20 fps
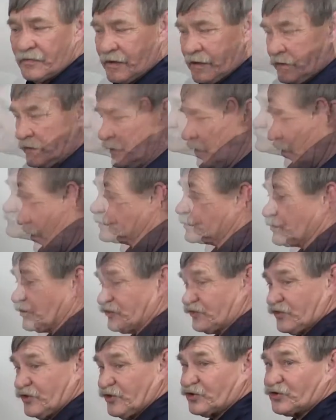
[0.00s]
then
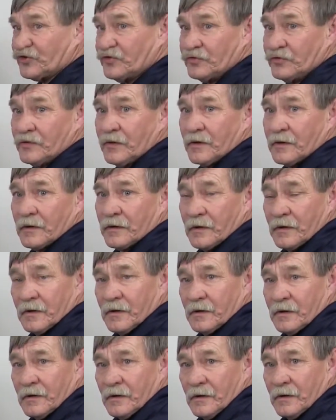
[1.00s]
position
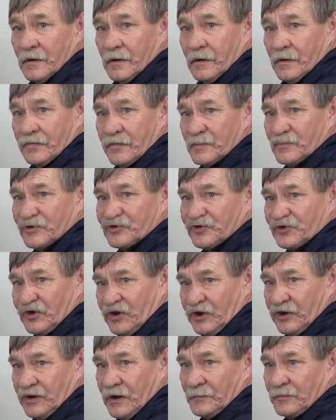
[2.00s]
the
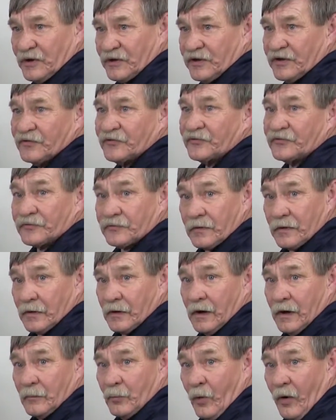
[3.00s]
machine up against
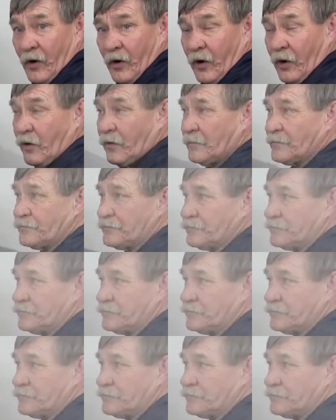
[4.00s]
a wall.